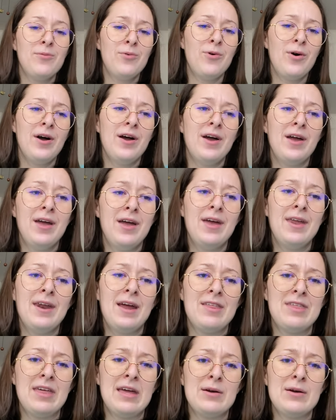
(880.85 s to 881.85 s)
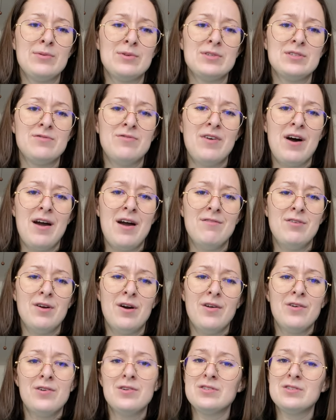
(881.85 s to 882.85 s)
one I think was
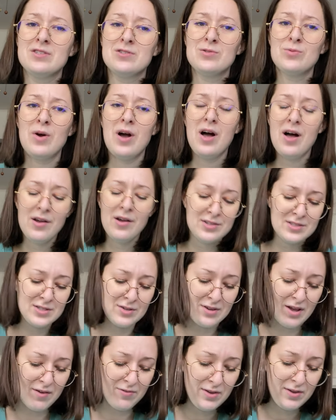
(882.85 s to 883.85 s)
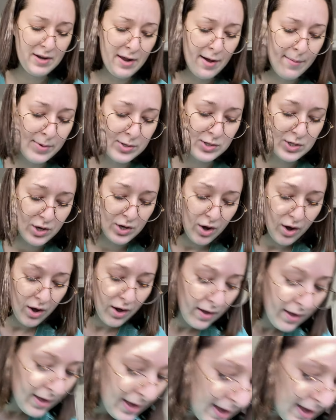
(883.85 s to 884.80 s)
$5 as well. So definitely not much at all.